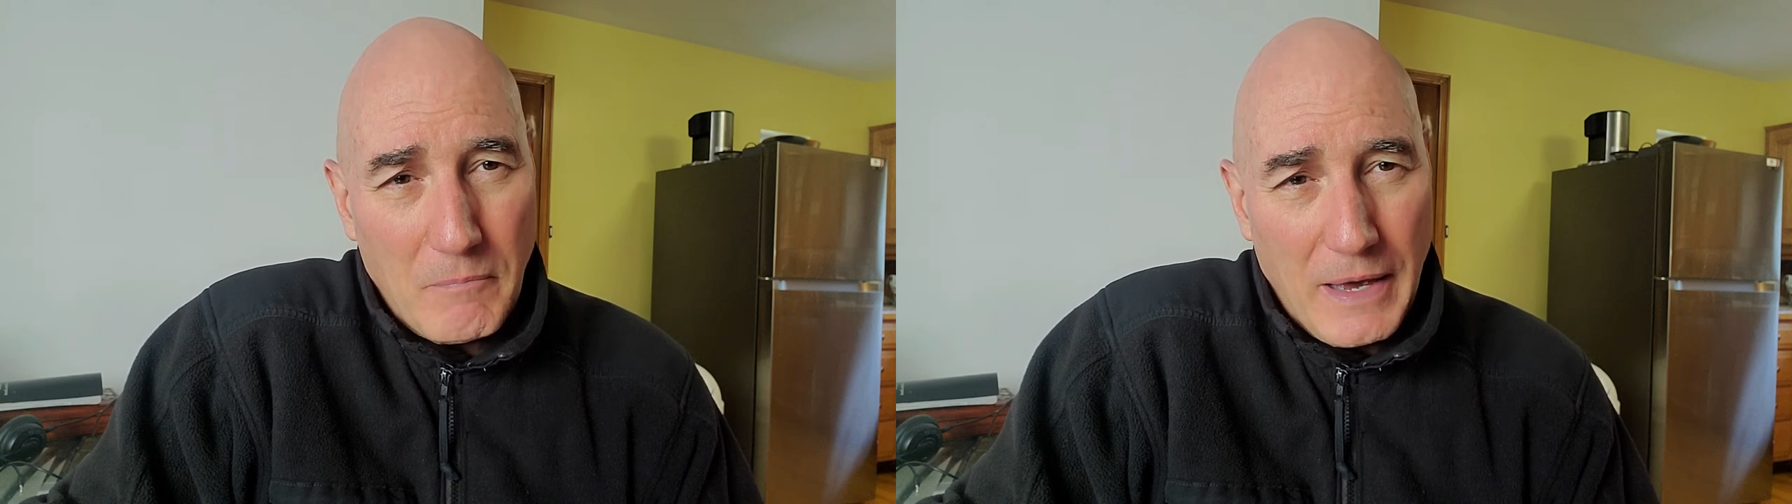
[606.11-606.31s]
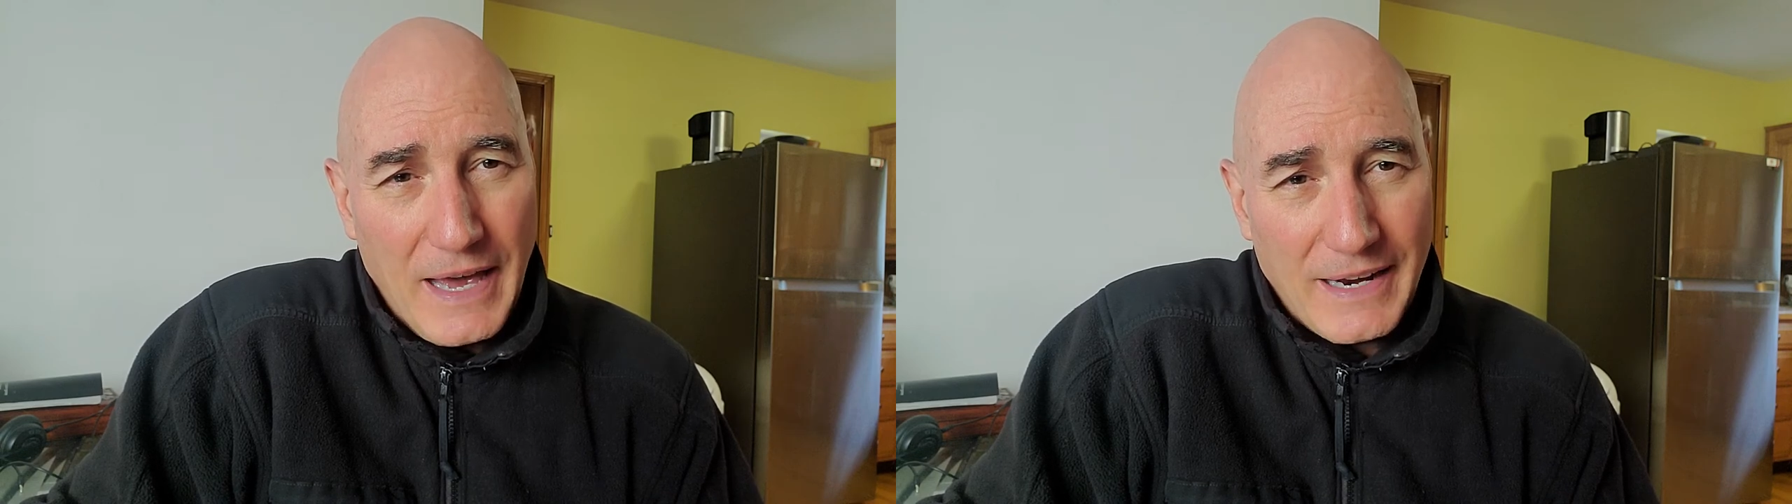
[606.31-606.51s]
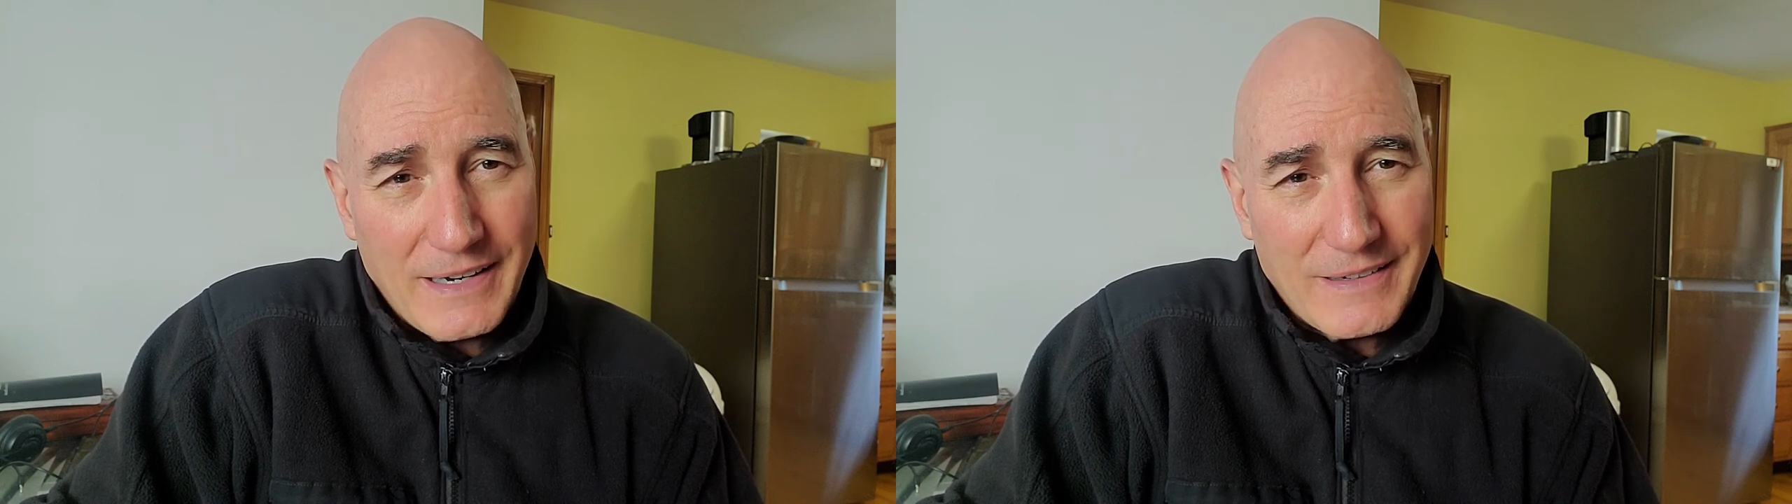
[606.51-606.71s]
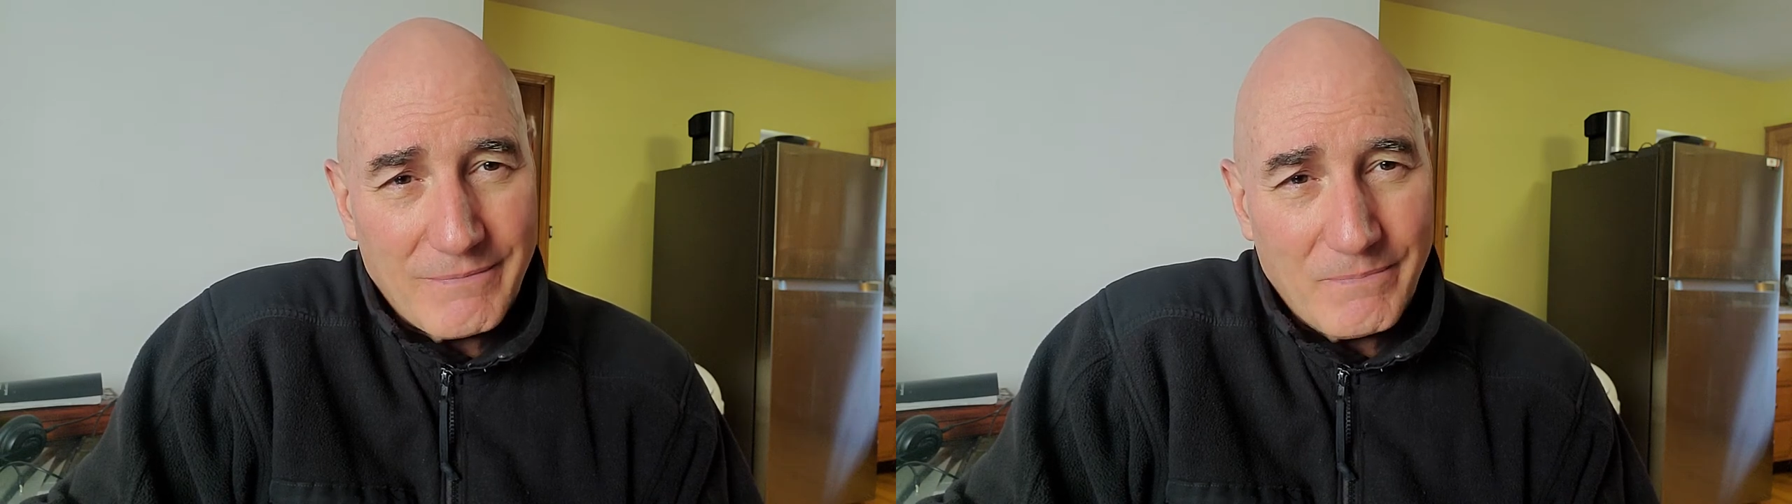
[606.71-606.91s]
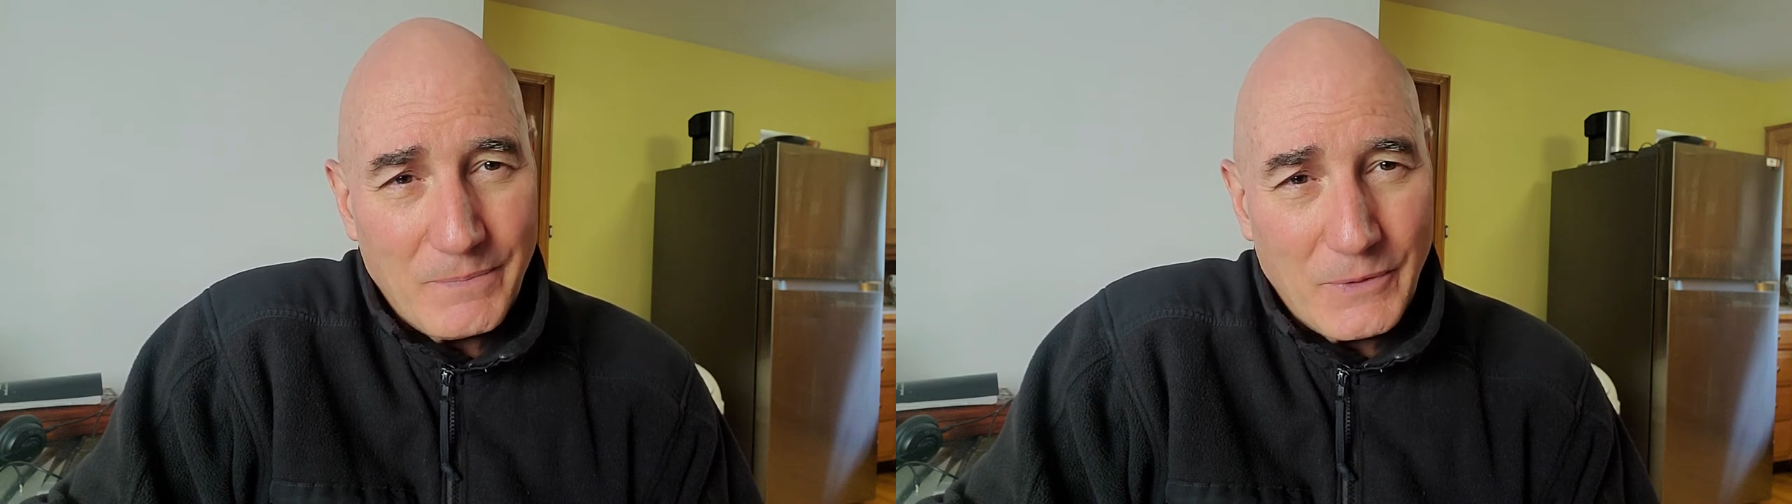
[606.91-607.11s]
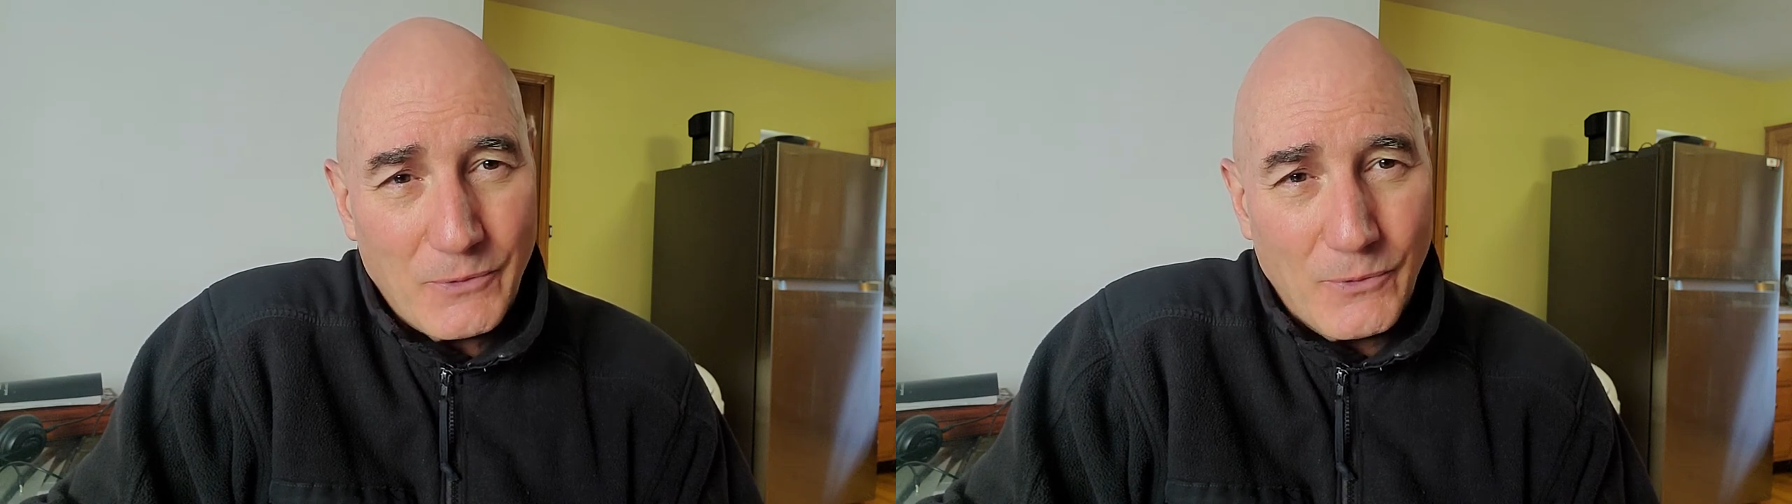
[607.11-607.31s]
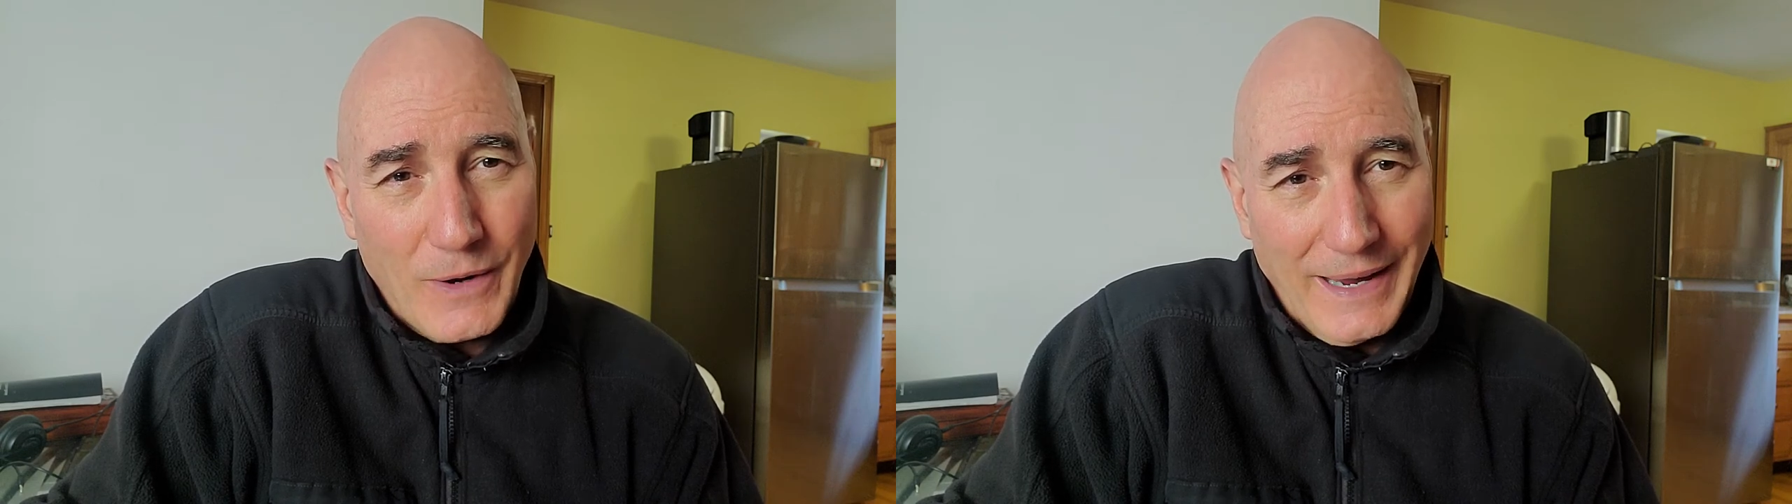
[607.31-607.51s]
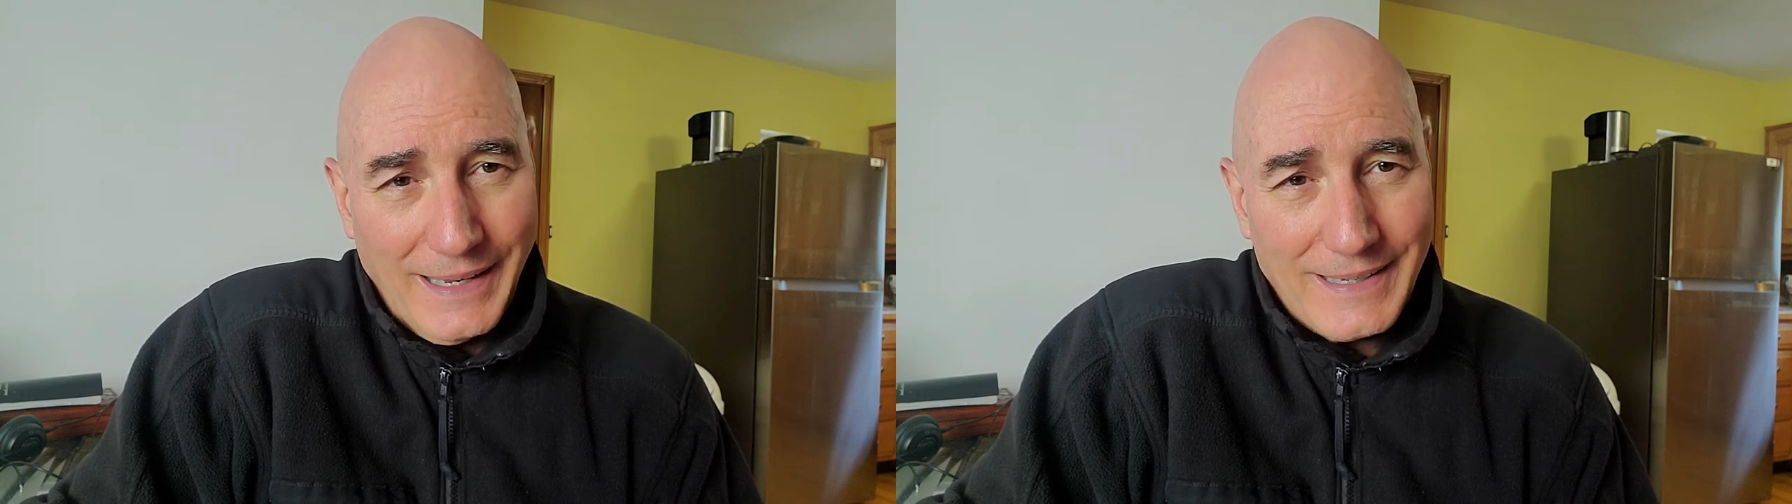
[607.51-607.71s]
back
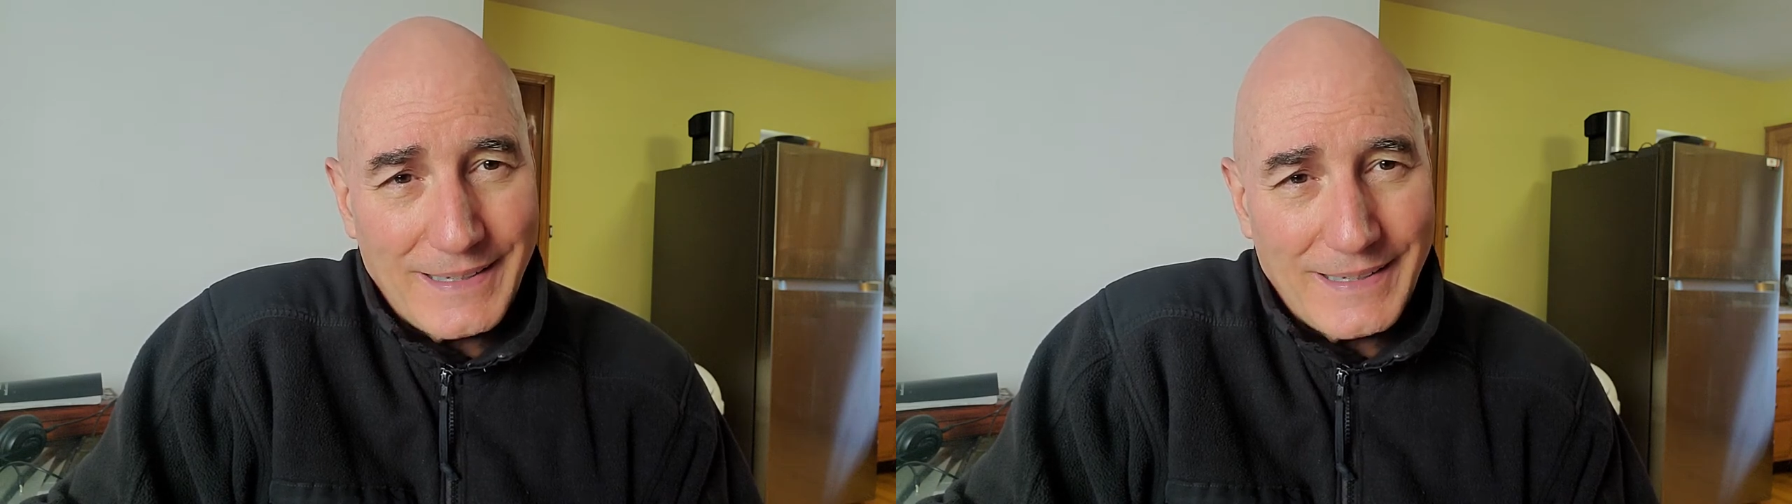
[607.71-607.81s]
right.